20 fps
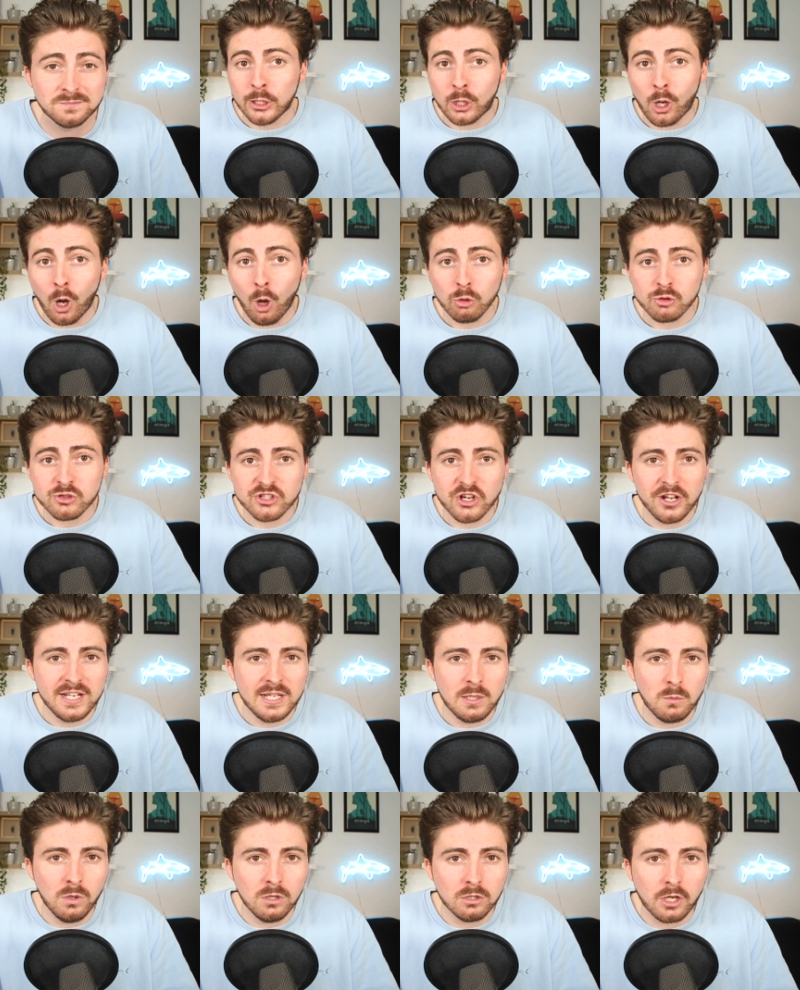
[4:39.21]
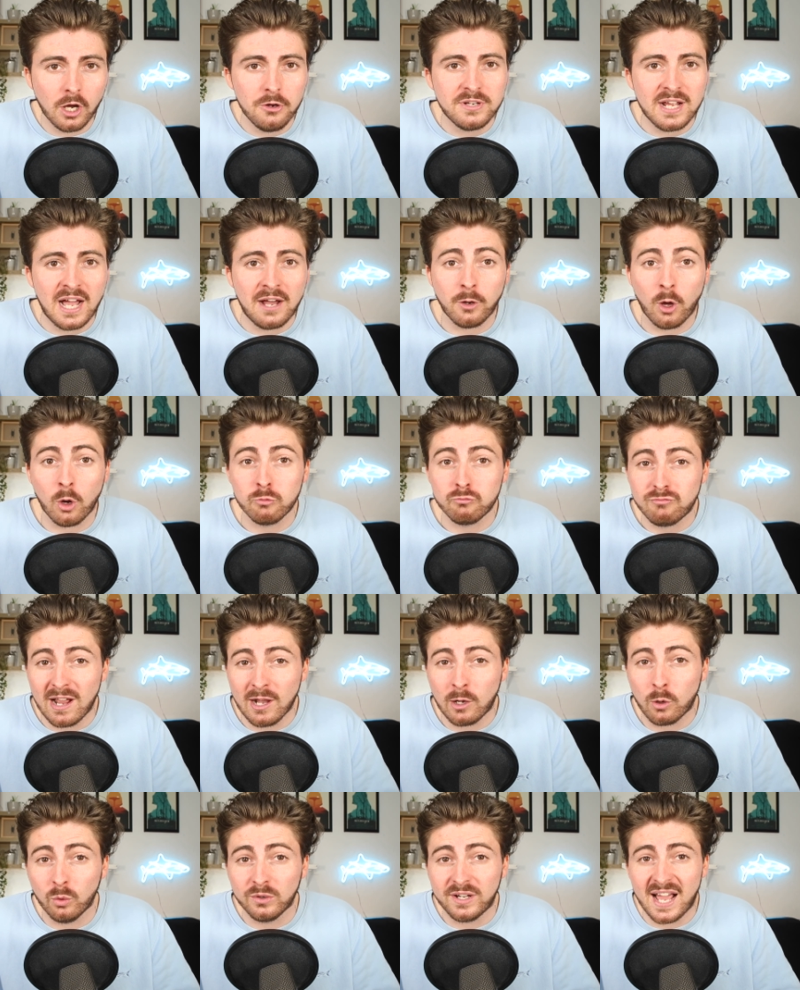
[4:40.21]
Nicole's journey will go down on
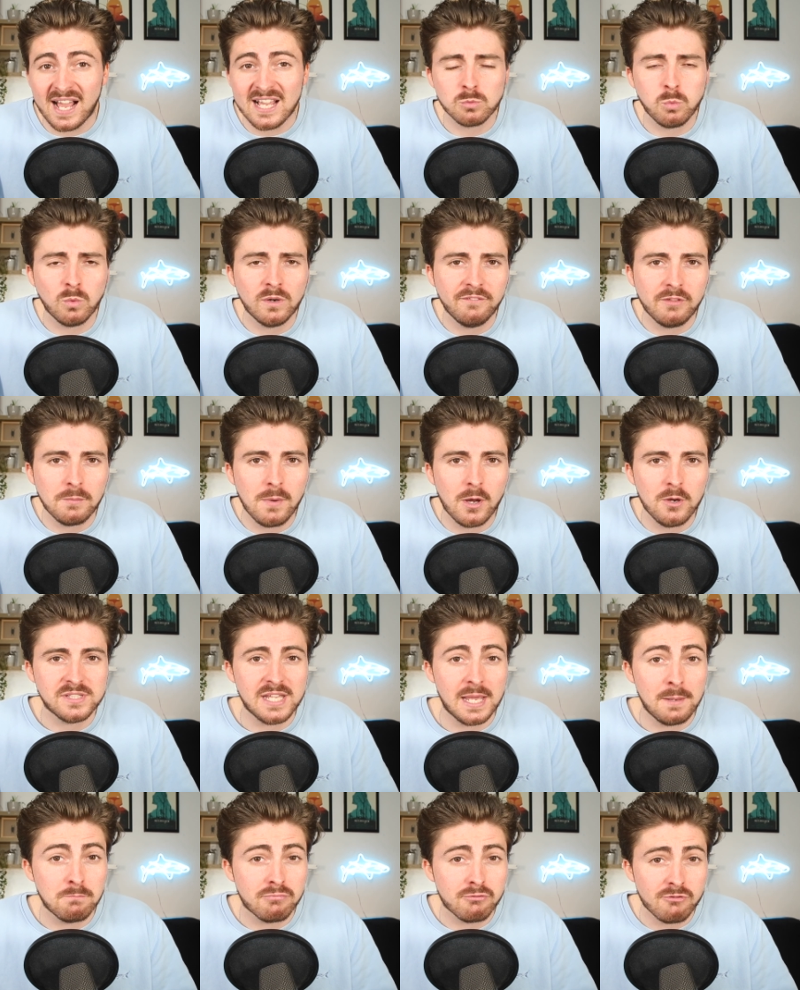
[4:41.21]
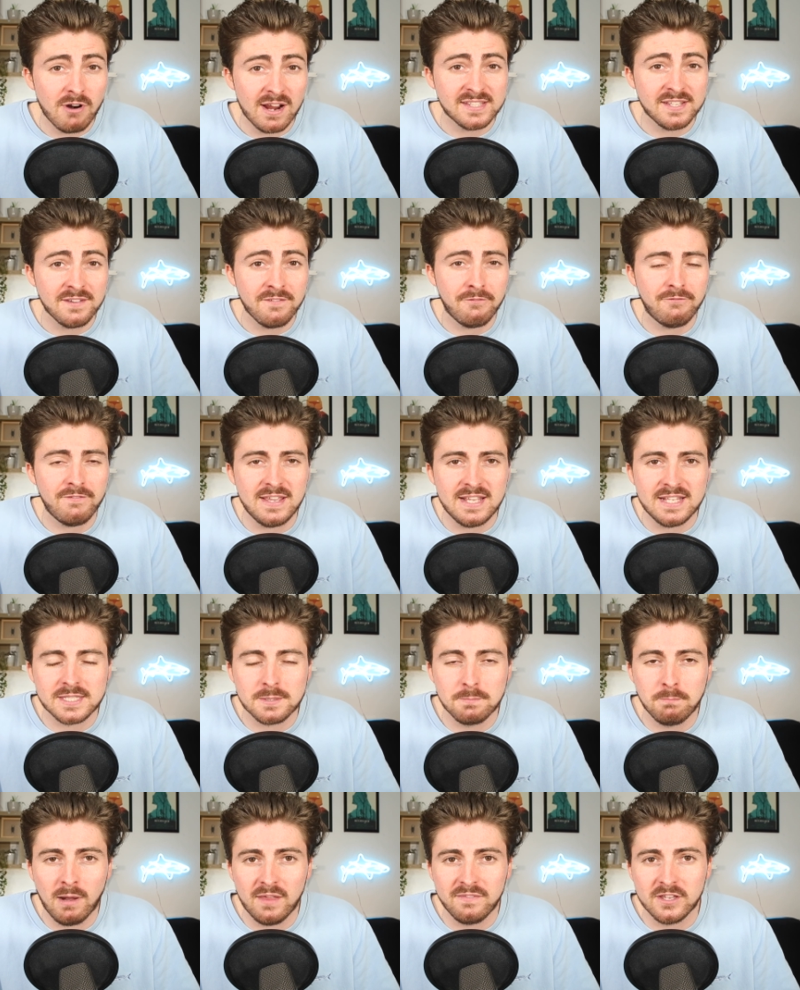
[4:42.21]
record as one of the most impressive
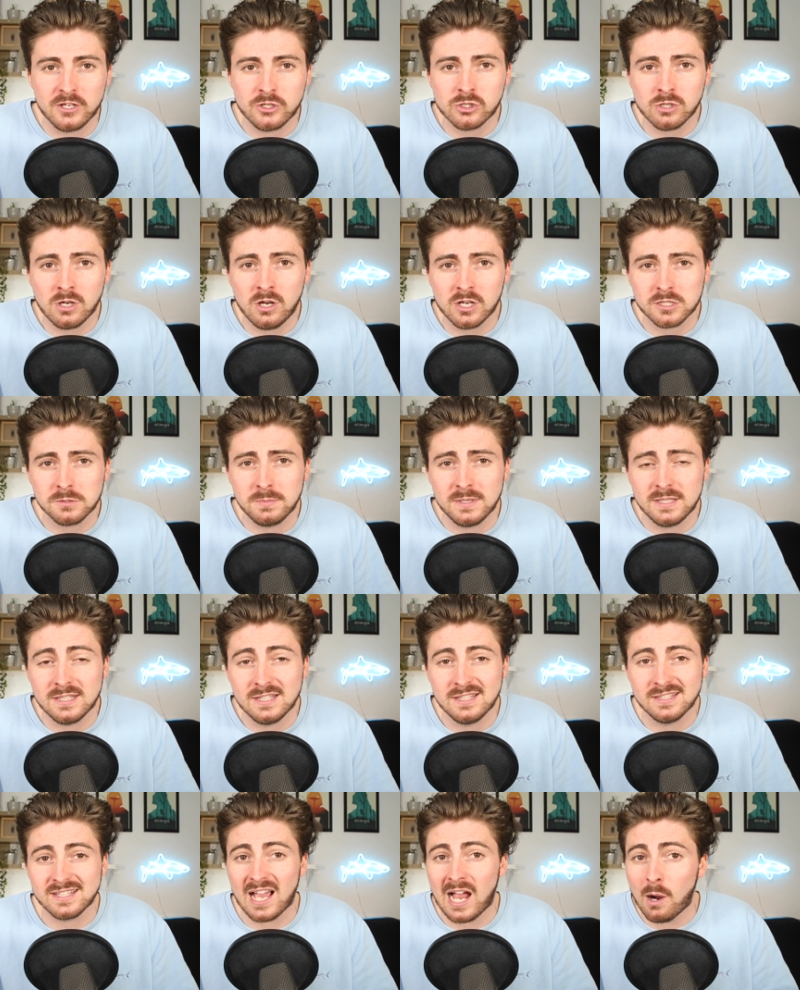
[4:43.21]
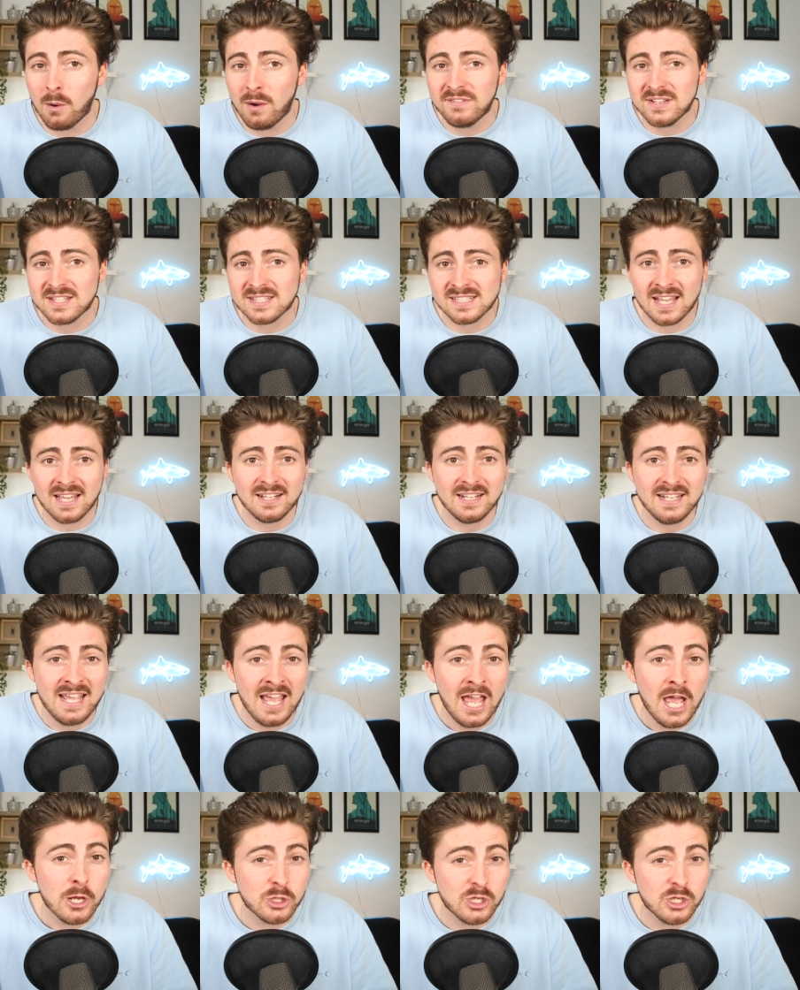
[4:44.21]
feats by this shark species. However, sadly,